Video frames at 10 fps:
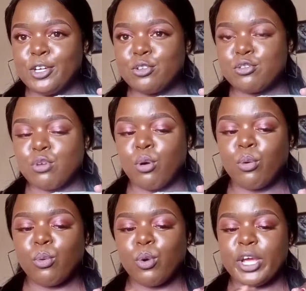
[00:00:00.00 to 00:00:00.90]

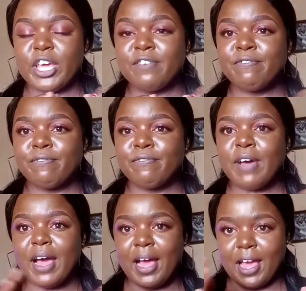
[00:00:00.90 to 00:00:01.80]
So if
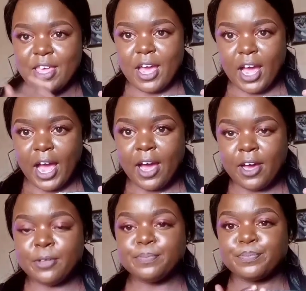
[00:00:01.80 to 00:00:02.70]

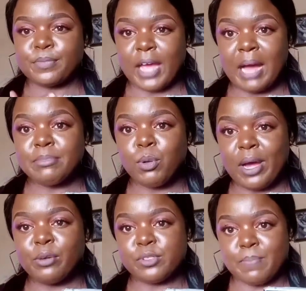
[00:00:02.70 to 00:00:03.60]
I'm the
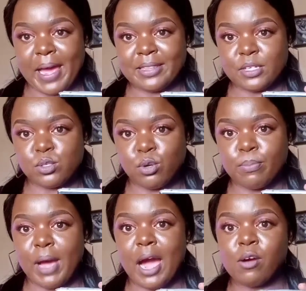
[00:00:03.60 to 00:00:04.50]
one who's buying the
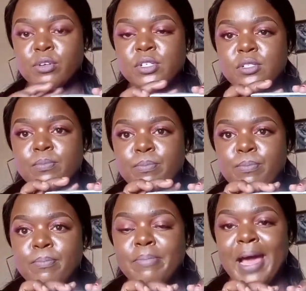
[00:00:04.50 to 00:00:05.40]
soap, I would
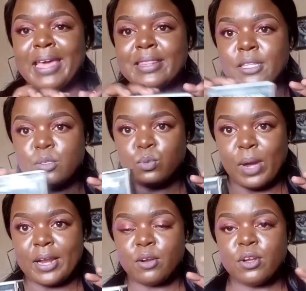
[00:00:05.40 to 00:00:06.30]
buy this
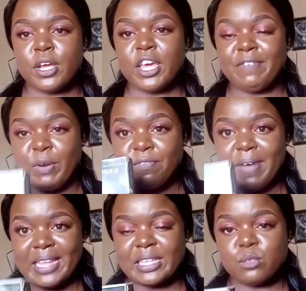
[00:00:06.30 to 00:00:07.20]
one. If I don't
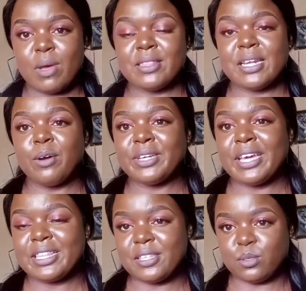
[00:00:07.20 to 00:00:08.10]
find this one, then I would
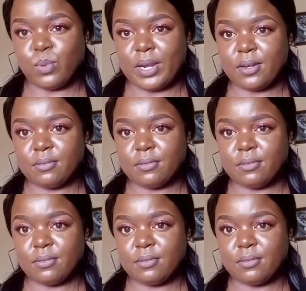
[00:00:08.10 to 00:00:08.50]
get this one.